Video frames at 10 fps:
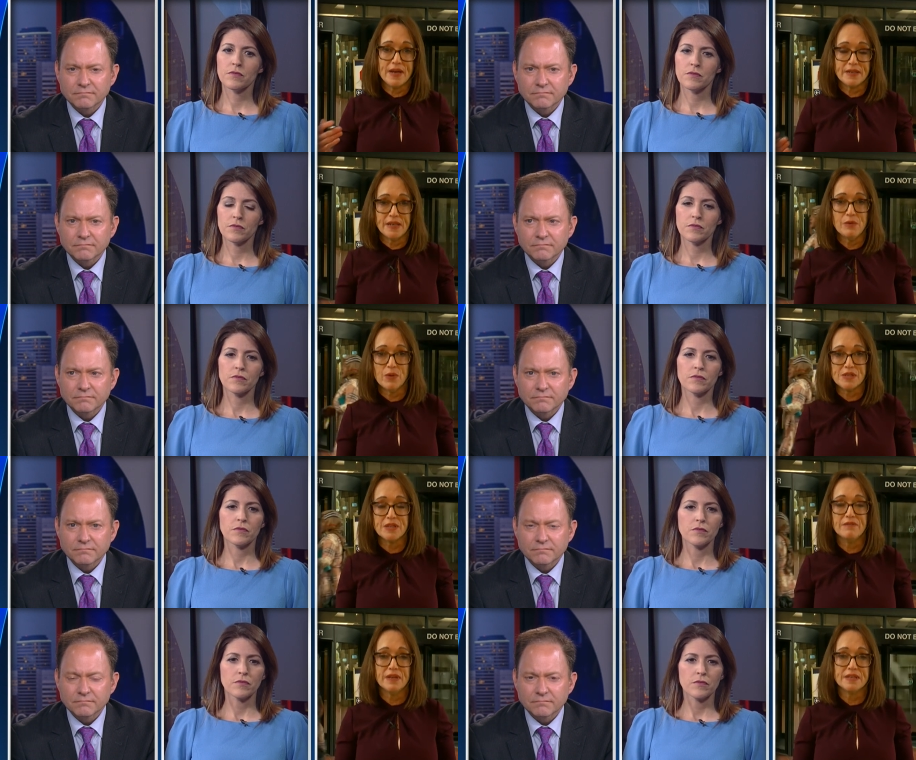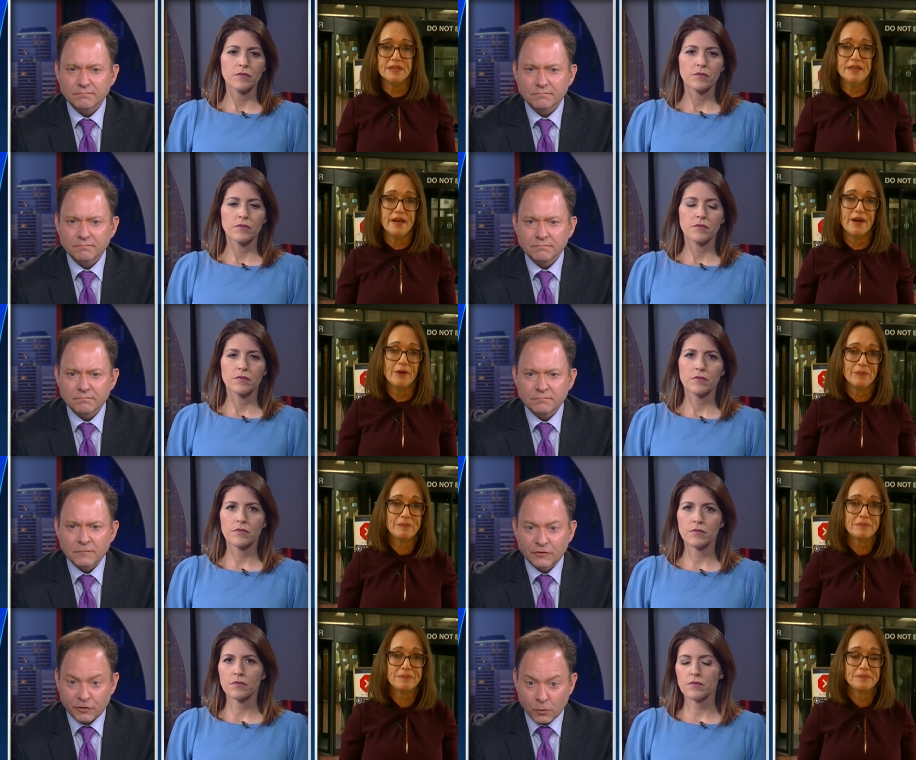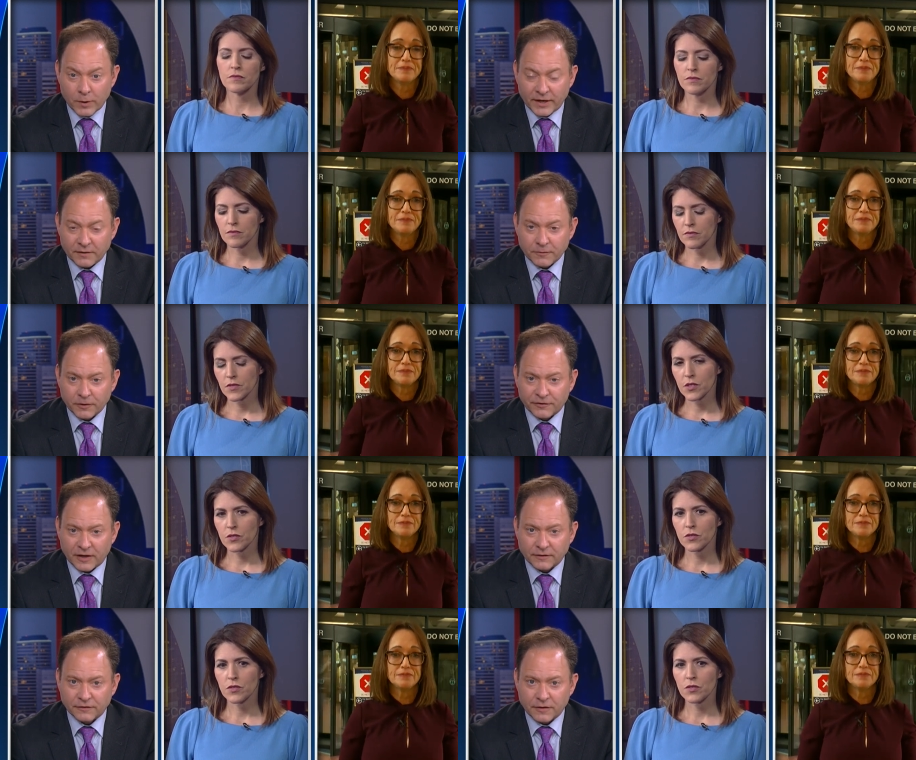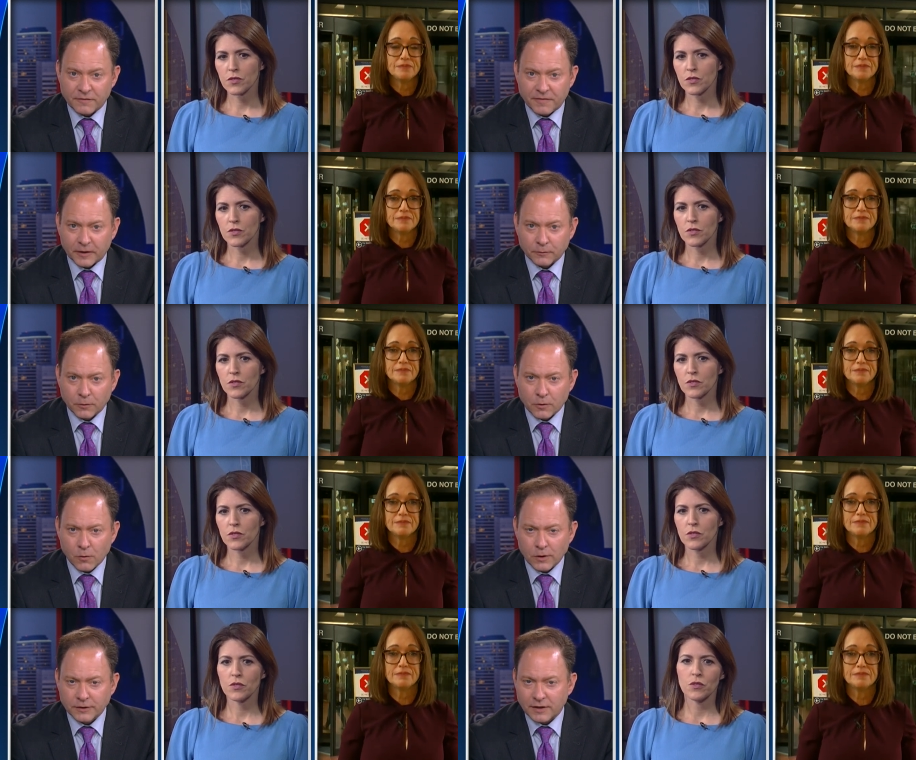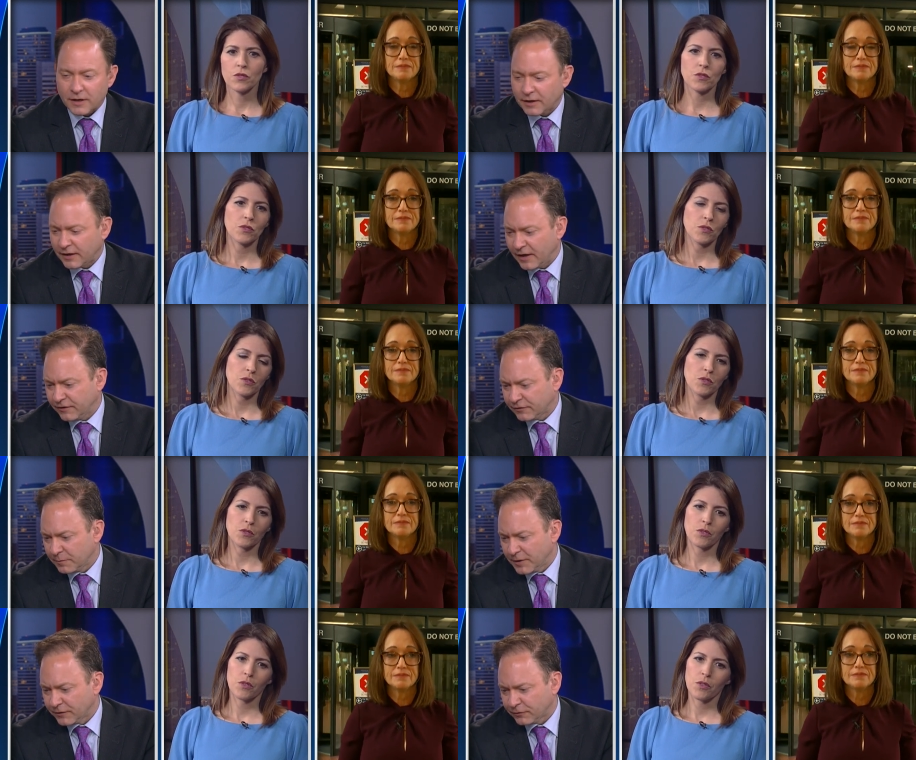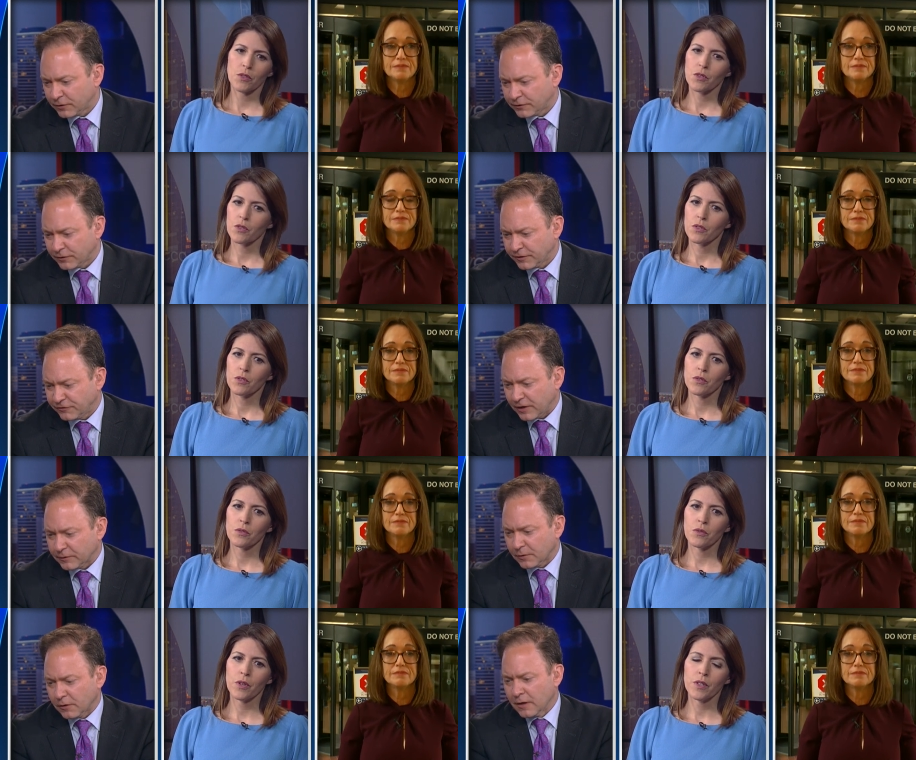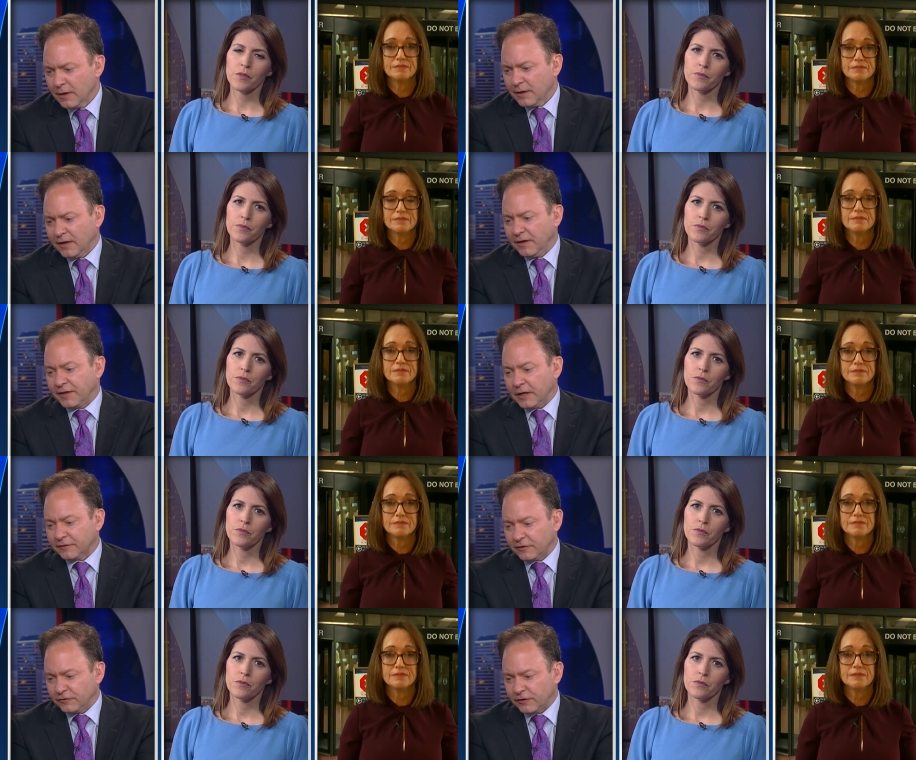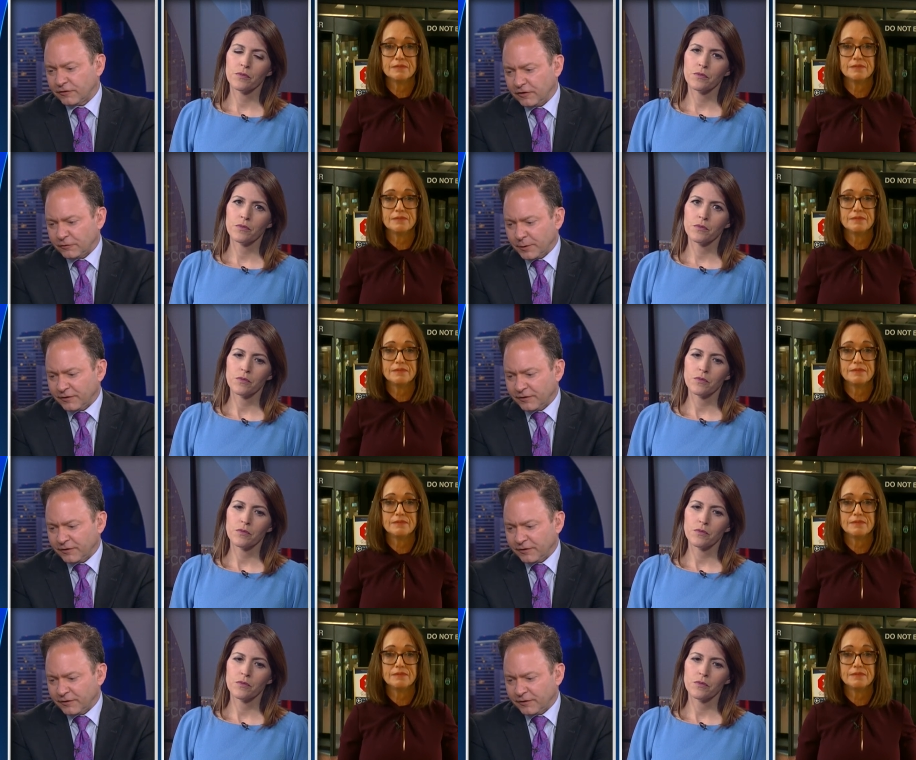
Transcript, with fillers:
Speaker 1: that he was convicted there.
Speaker 2: Still waiting for a sentence in the federal court uh, case, In Minnesota Attorney General right. Keith Ellison just issuing a